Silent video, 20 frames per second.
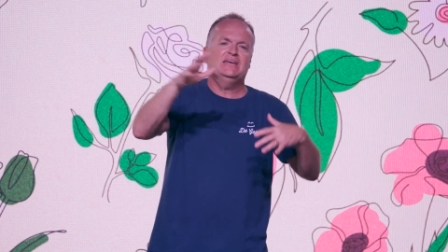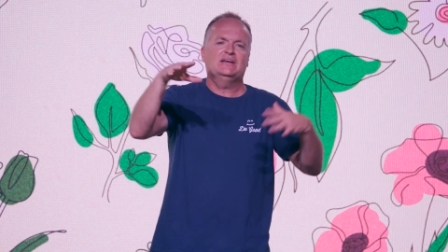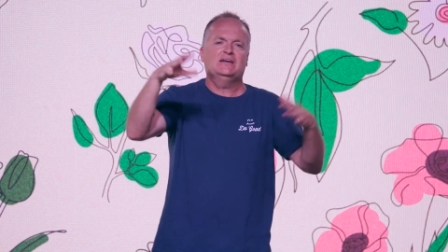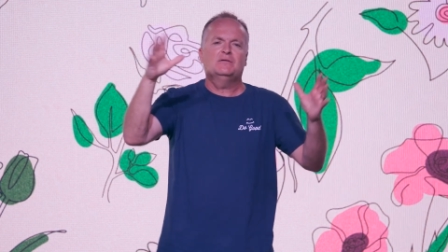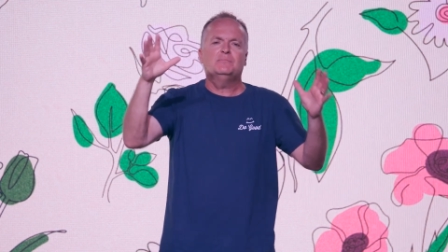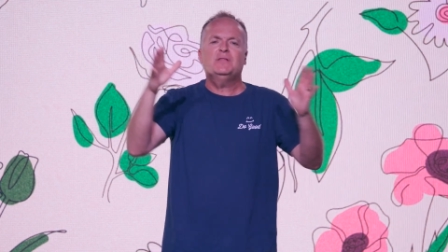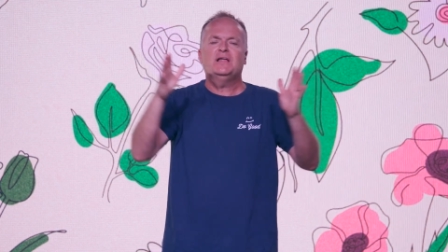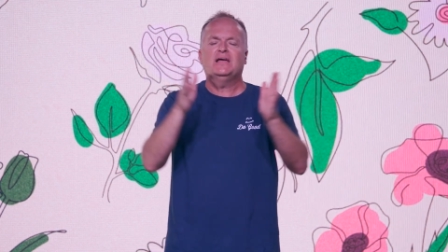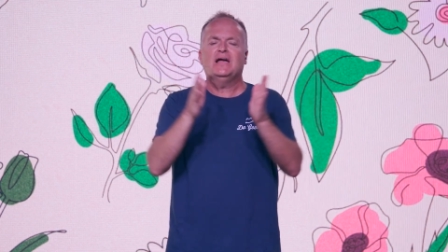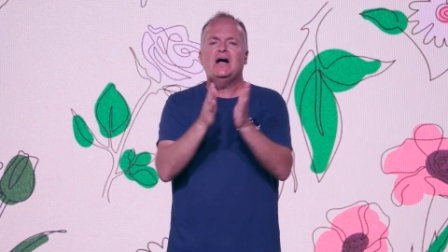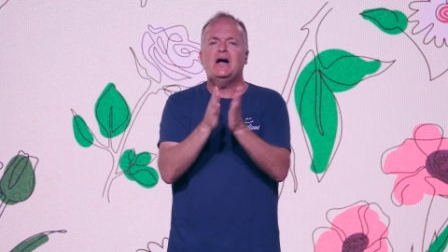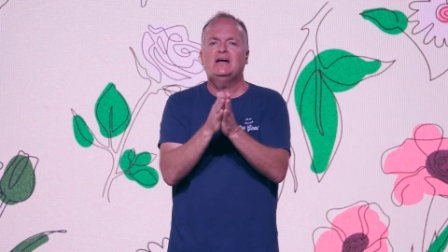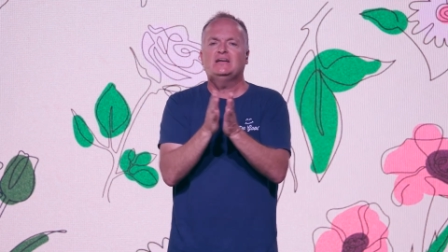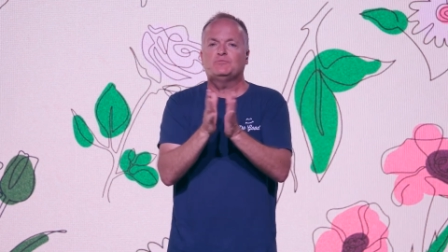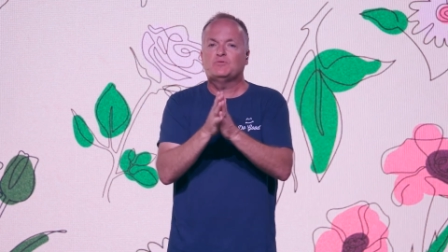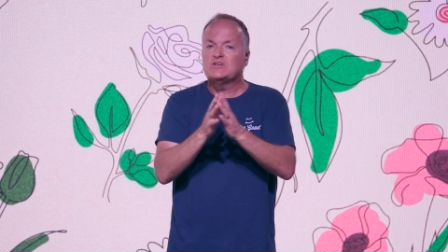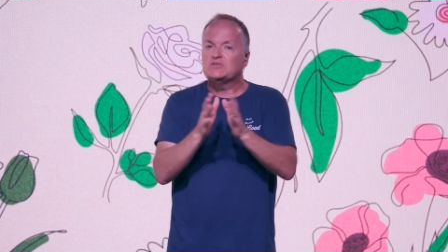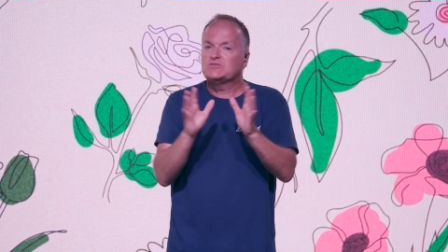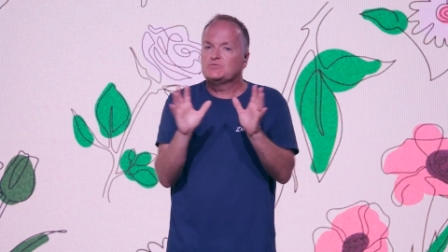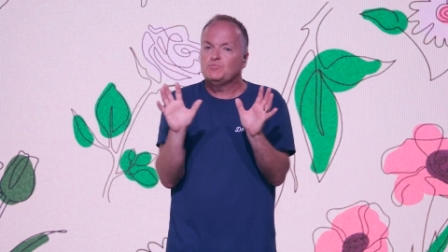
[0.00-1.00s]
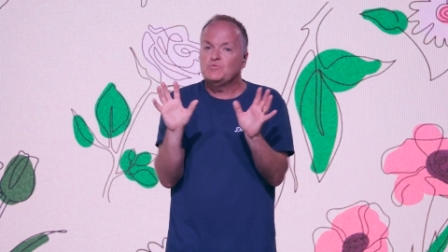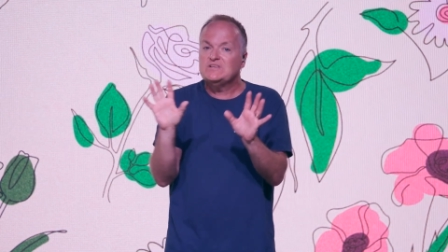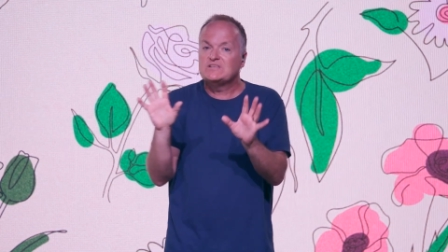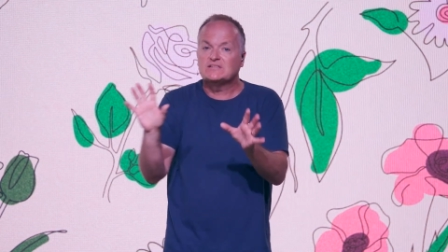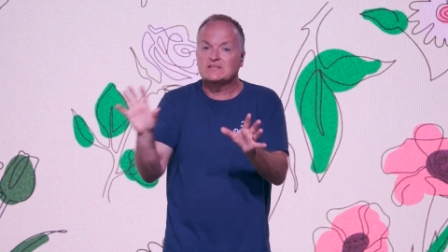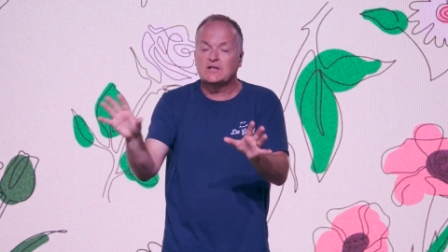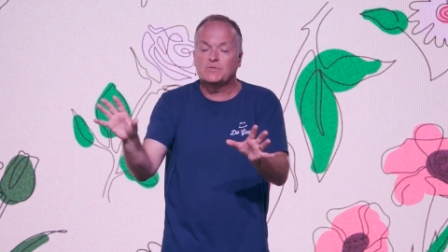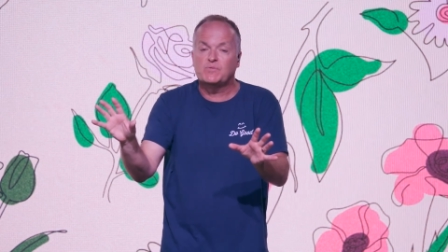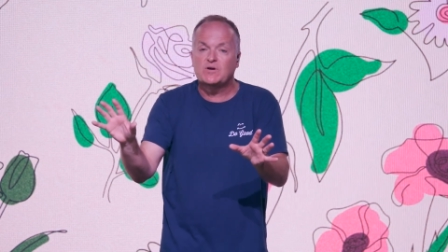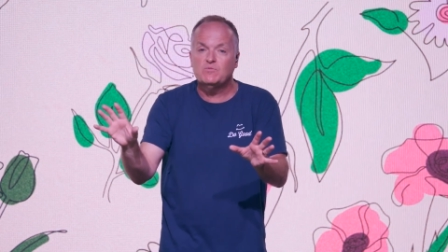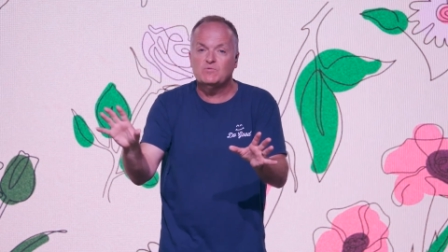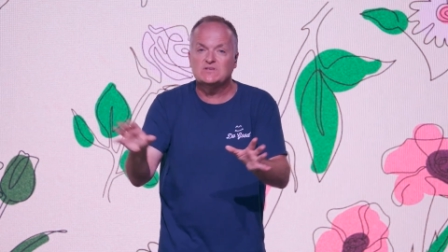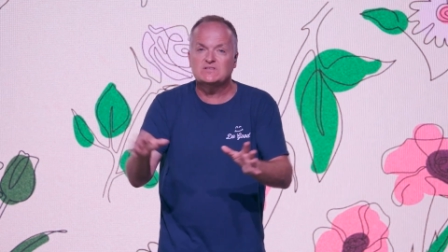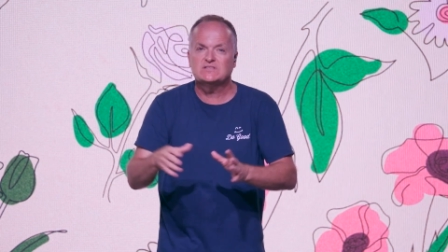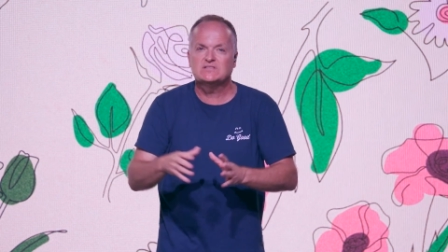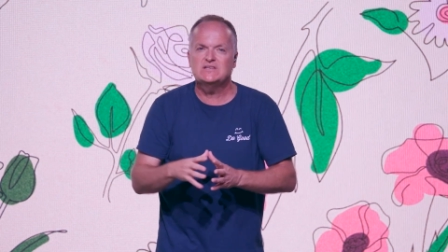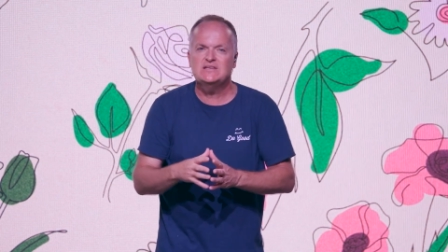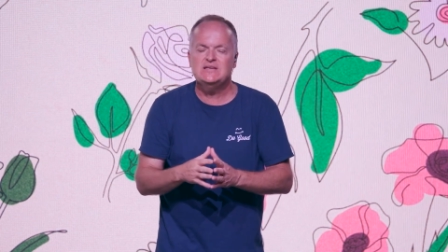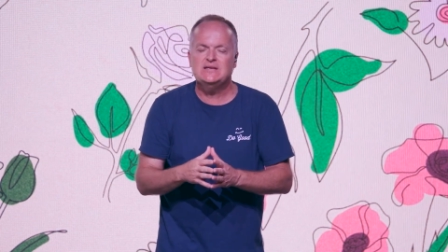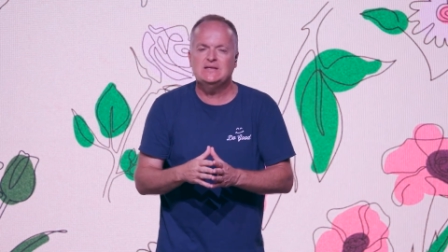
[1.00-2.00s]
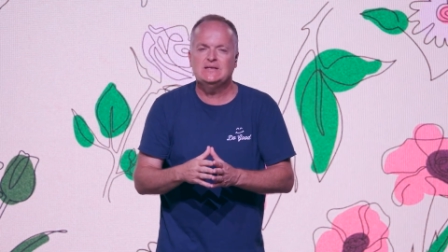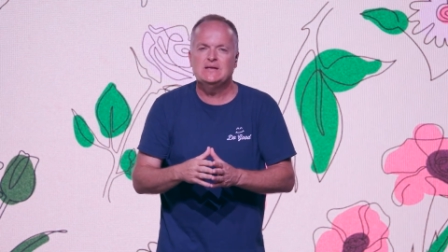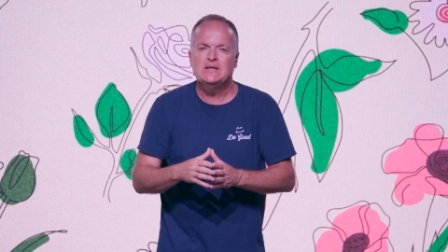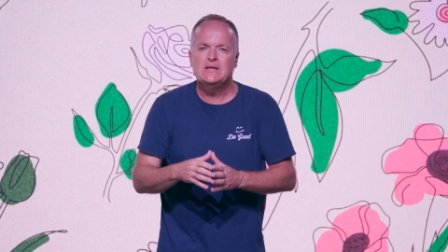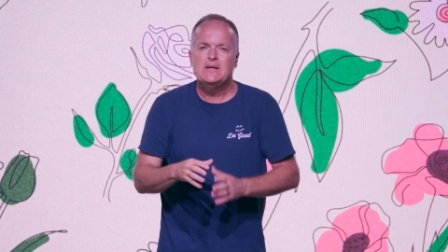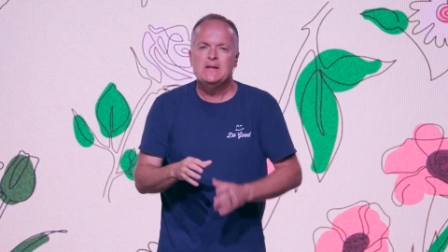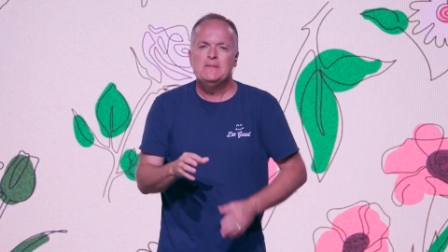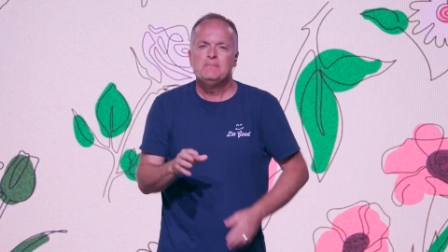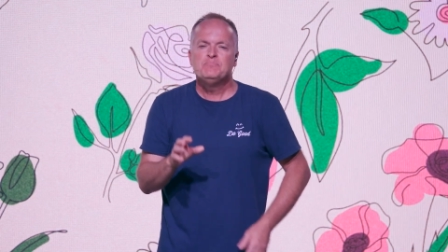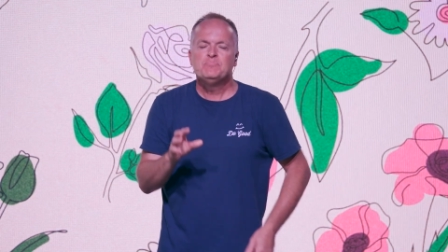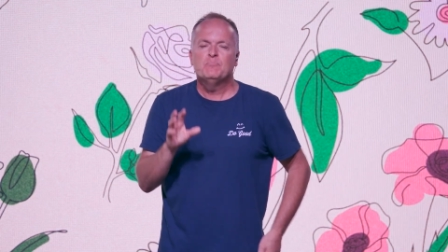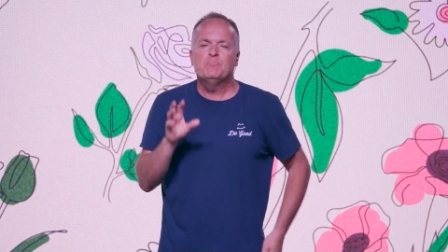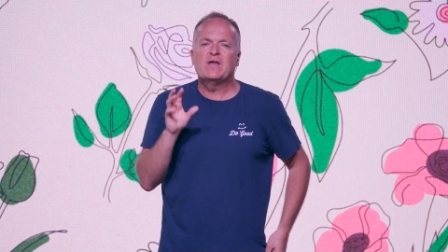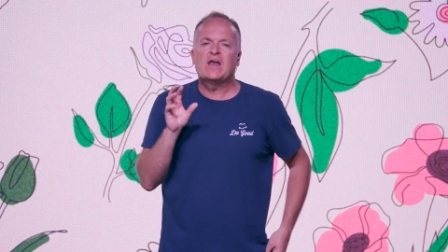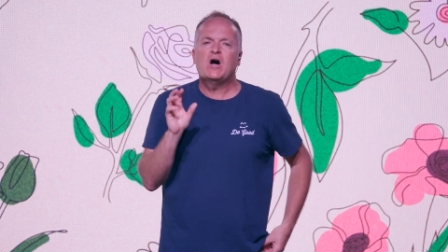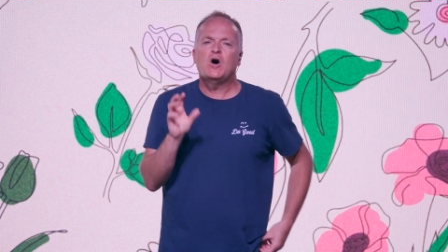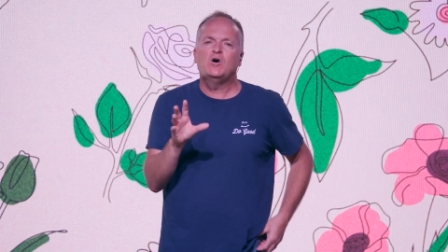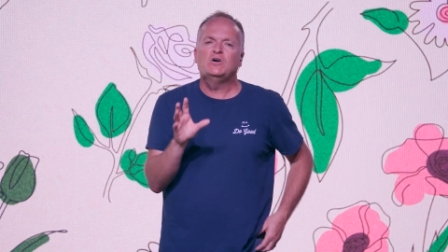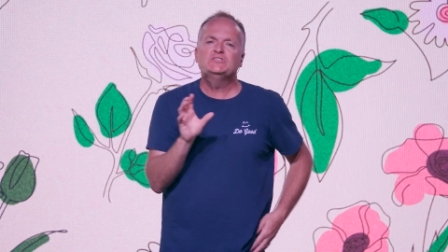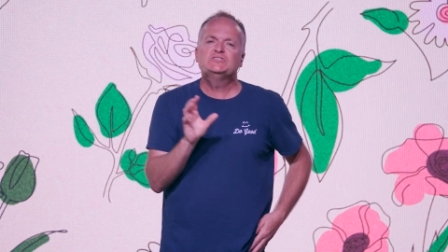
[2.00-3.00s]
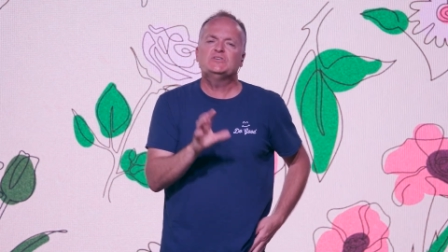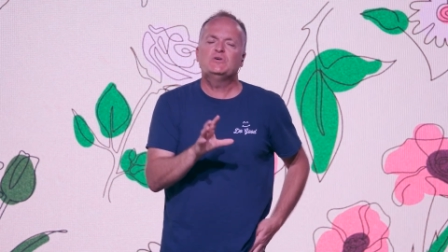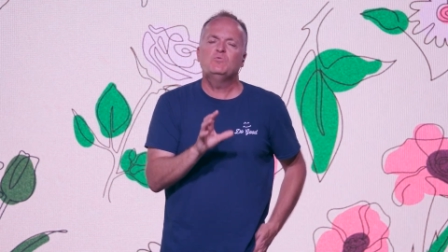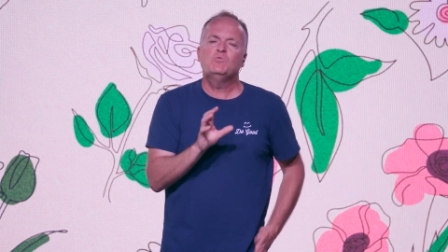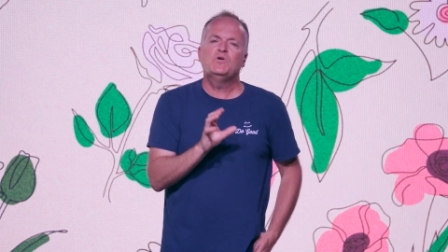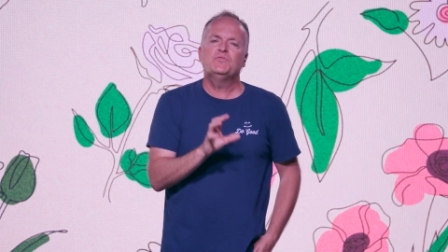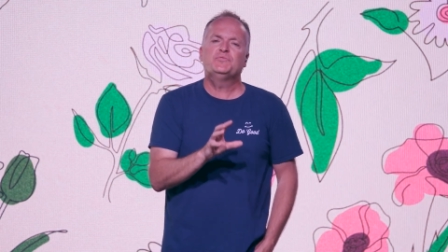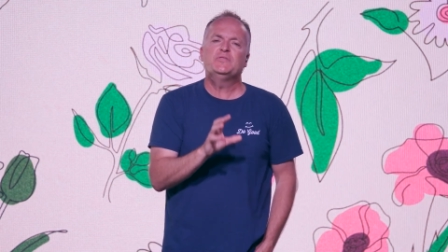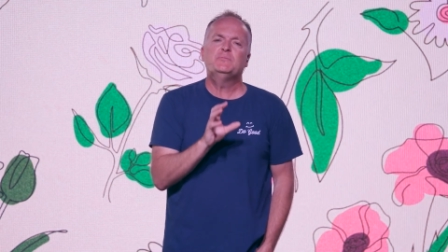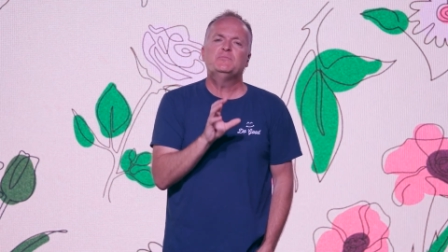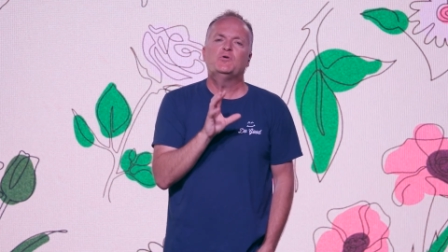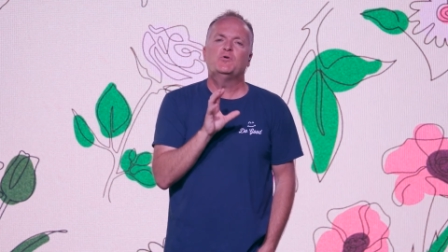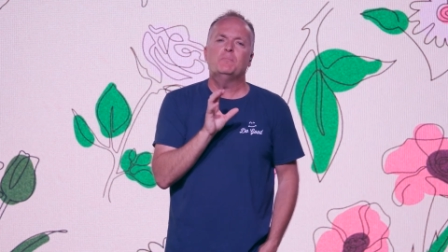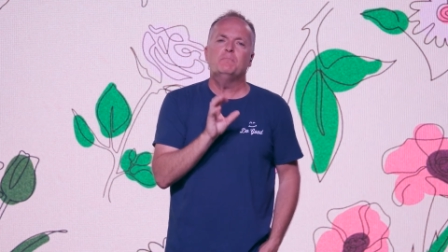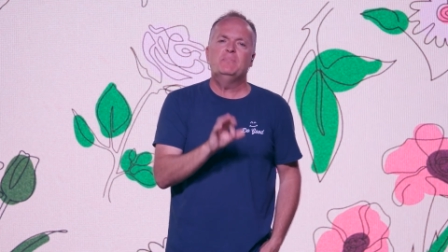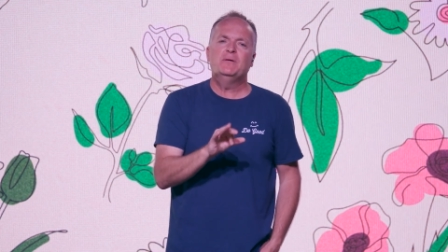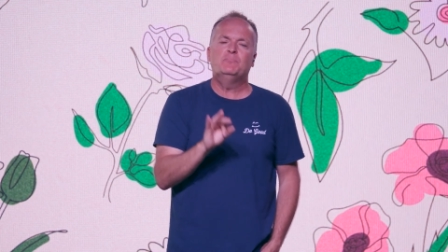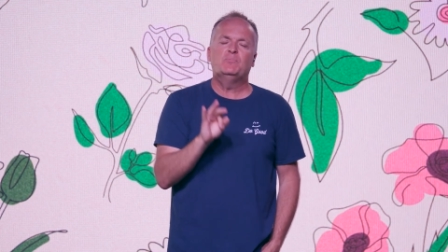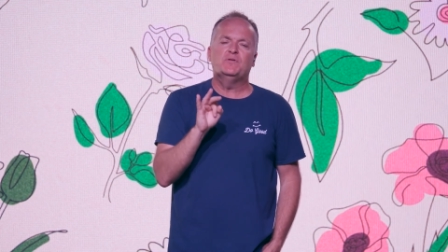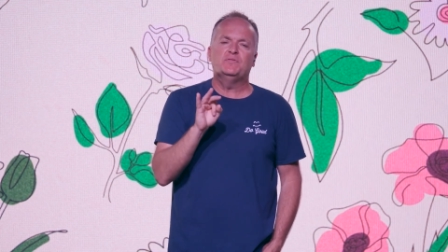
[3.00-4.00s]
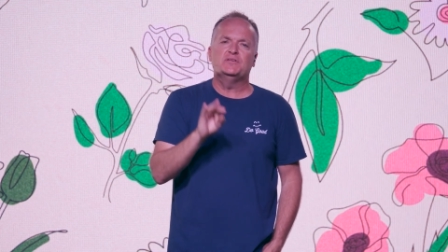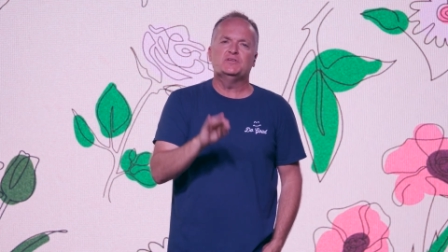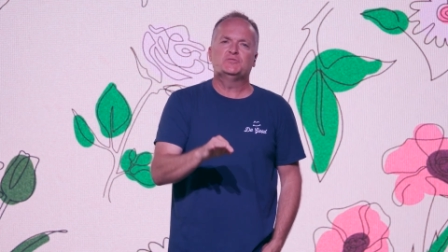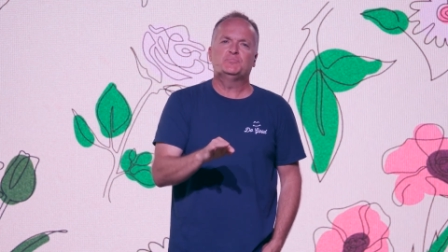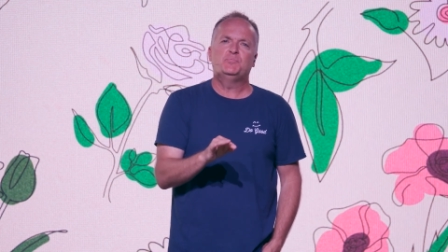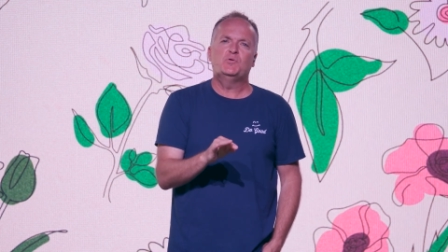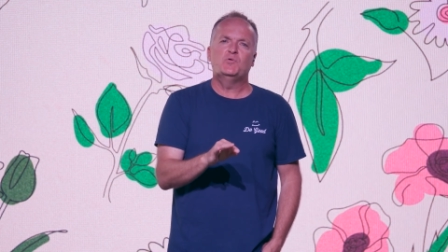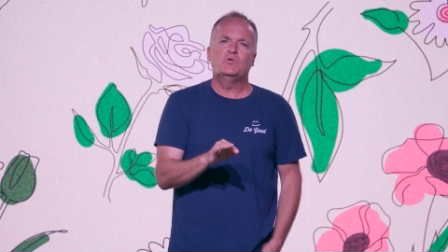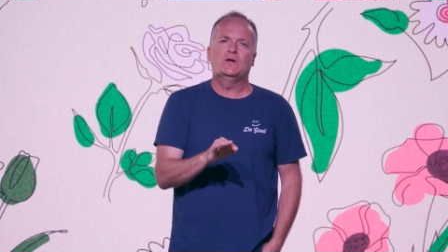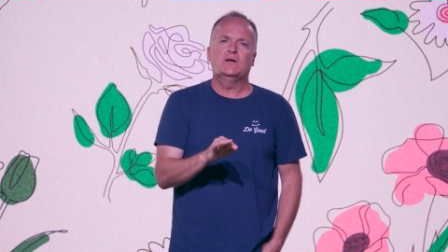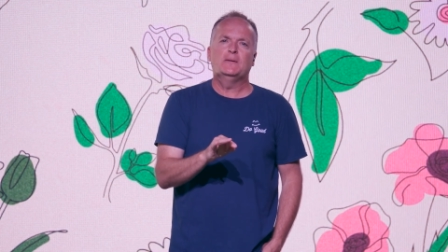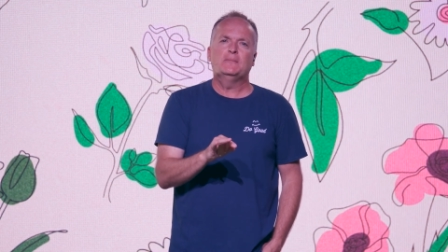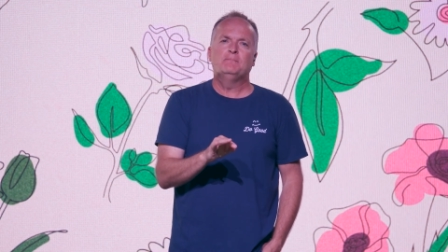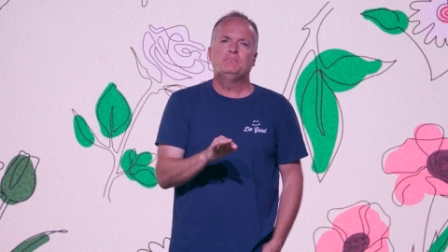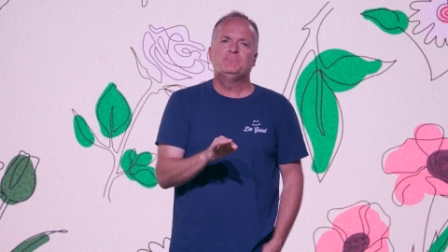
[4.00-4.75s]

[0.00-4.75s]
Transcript: And I'm like, oh, because we celebrate what's seen. But I also want them to remember this point.